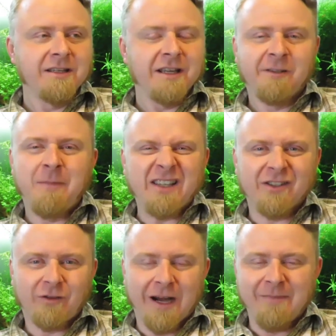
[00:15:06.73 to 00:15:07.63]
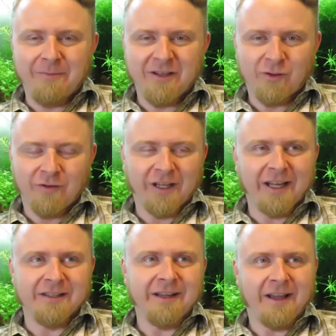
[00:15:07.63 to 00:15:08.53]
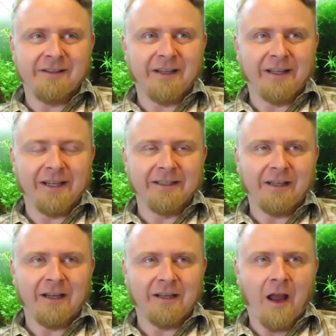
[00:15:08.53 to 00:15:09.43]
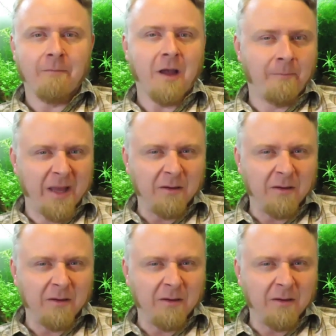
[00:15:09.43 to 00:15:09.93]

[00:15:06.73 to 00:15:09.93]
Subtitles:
it's best described maybe sort of like as like a